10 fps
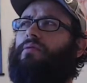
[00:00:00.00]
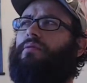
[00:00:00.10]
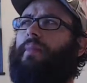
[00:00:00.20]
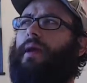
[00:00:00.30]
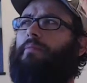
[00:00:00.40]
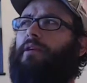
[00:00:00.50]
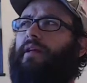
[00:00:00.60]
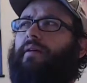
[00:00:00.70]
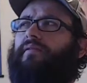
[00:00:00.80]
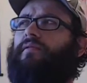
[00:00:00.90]
Maybe it
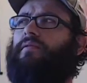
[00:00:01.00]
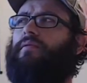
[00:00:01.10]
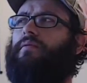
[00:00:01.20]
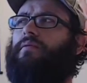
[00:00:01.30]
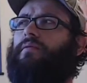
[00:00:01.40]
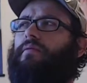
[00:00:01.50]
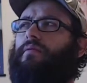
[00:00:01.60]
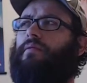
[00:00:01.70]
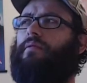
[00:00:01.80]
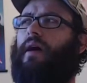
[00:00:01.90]
is.
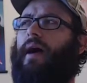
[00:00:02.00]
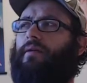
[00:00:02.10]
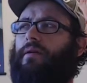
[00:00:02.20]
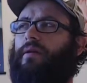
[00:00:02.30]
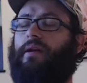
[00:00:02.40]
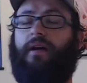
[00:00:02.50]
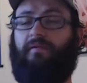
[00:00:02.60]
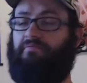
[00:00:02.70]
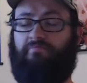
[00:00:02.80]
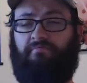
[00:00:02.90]
I don't know. I've
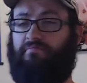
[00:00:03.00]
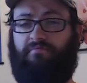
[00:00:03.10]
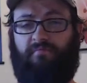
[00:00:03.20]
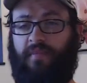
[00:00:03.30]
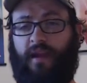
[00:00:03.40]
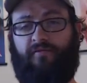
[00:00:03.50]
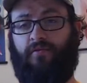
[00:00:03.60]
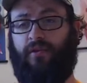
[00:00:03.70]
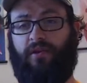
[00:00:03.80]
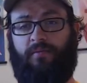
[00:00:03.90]
never
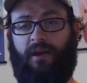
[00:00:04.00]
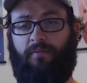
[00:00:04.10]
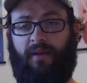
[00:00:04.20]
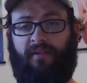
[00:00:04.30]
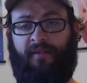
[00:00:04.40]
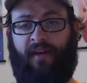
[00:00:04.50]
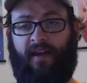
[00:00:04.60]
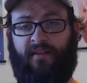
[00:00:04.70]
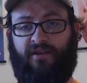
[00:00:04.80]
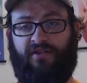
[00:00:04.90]
really been a big fan
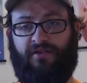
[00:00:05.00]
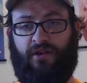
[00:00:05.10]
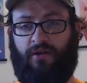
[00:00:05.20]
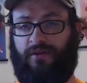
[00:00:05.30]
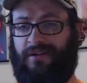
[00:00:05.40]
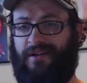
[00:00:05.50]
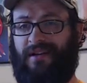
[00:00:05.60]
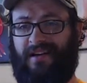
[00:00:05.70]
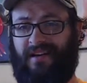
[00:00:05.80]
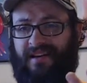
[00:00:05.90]
of it, so
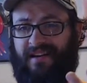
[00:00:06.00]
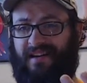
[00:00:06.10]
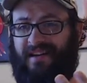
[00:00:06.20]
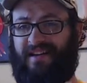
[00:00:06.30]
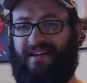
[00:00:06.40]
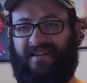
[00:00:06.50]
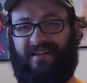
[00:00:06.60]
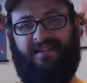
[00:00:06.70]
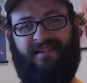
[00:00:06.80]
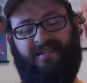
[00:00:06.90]
uh,
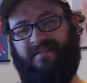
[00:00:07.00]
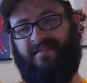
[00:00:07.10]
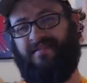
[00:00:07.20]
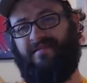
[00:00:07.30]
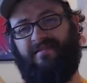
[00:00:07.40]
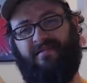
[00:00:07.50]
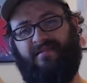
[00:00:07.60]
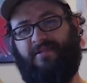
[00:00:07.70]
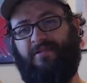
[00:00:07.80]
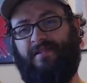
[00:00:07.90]

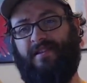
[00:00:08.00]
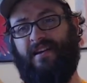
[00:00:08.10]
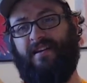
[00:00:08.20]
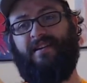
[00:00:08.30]
couldn't tell you.